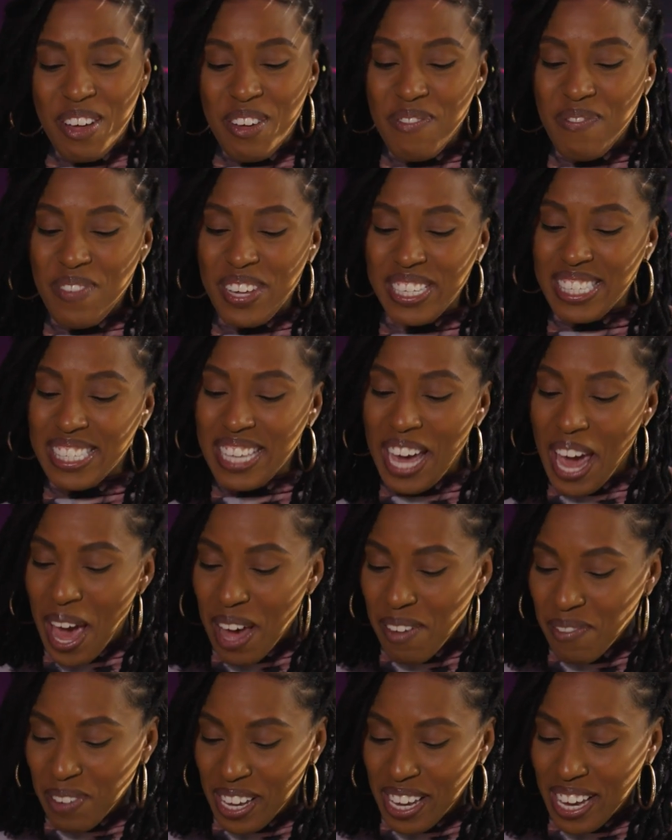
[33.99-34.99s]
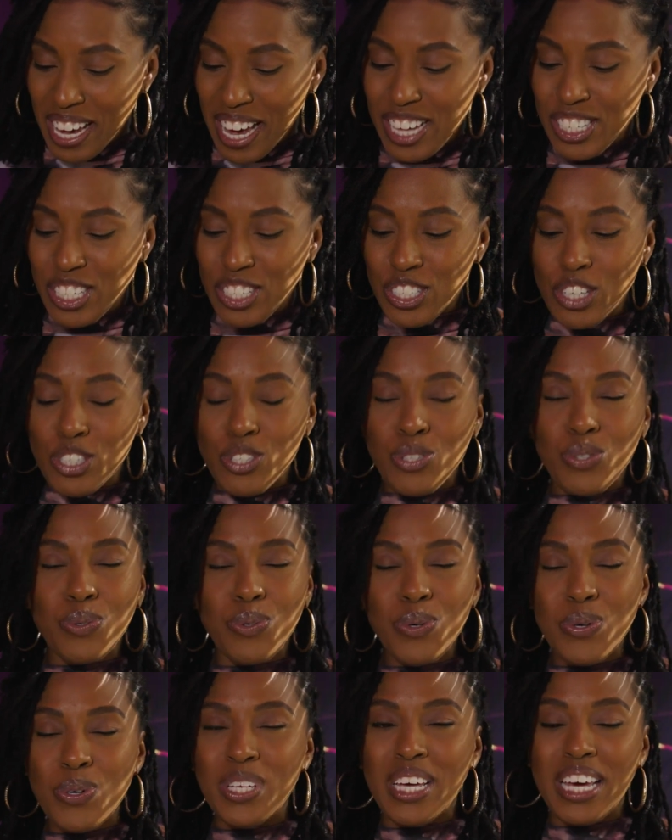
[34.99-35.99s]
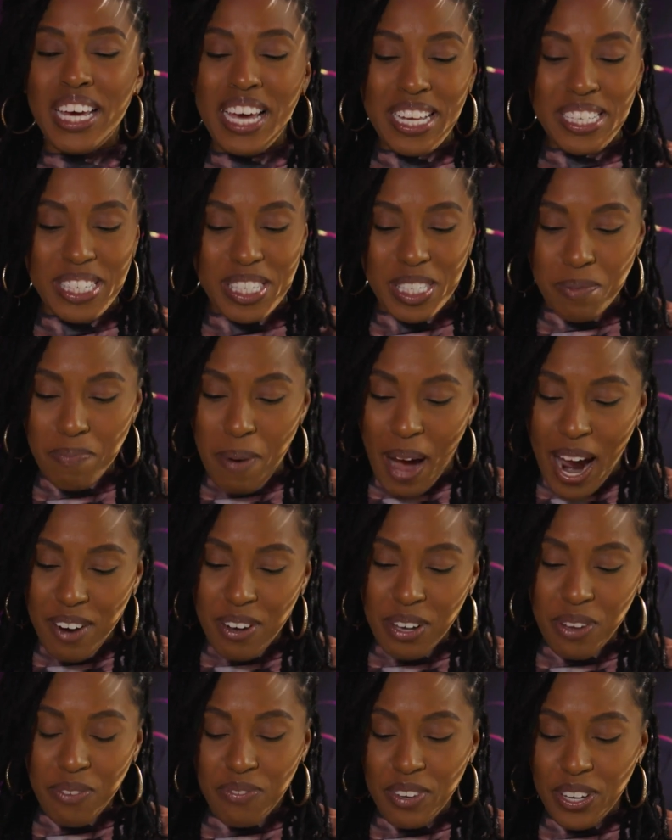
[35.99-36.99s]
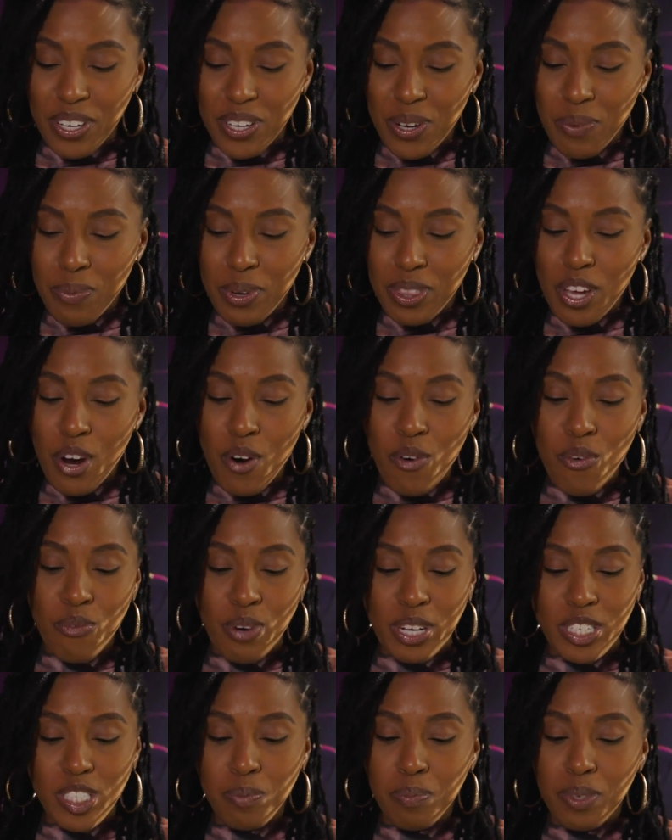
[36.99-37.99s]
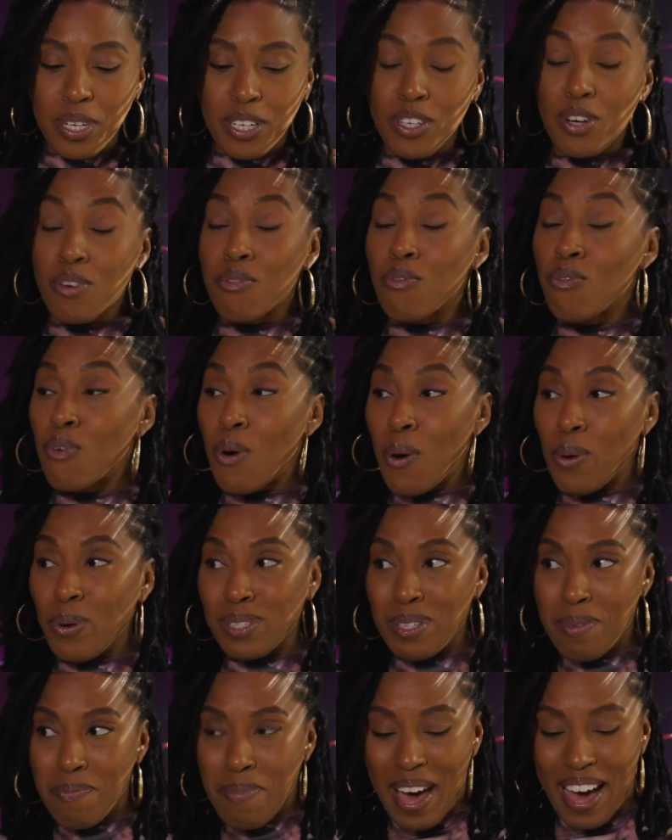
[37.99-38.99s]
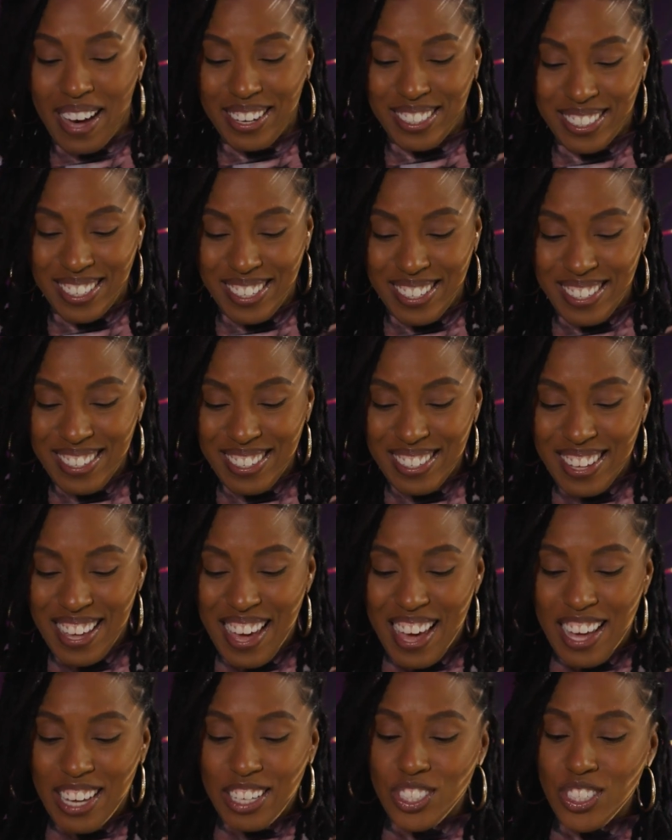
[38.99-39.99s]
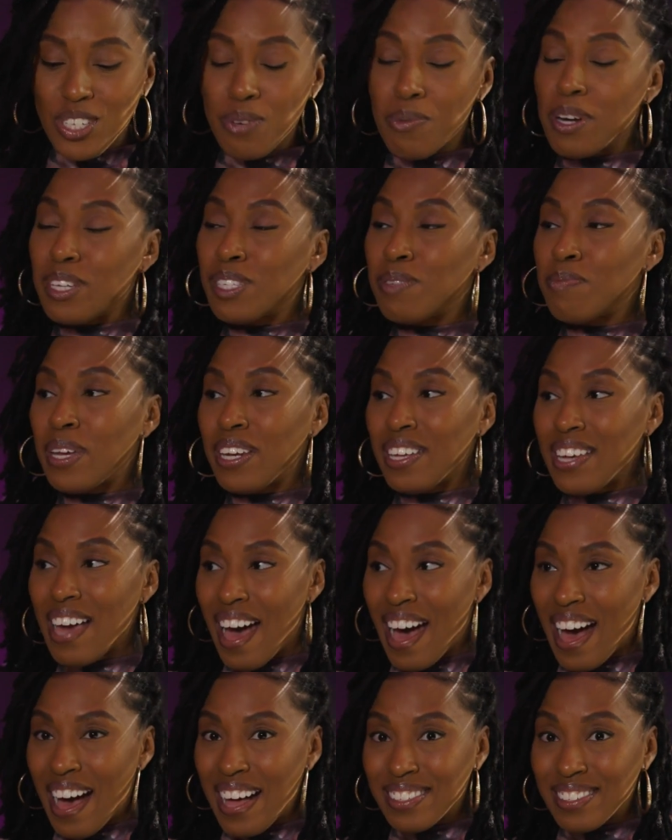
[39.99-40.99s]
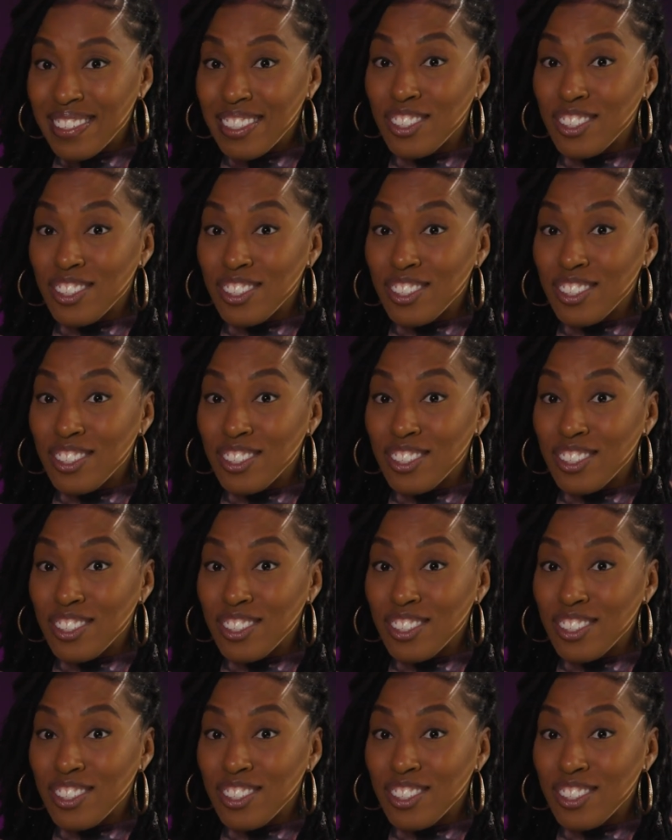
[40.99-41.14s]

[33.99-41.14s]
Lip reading: Miss Tammy is a truly inspiring figure with a rich blend of roles and passions. She wears many hats.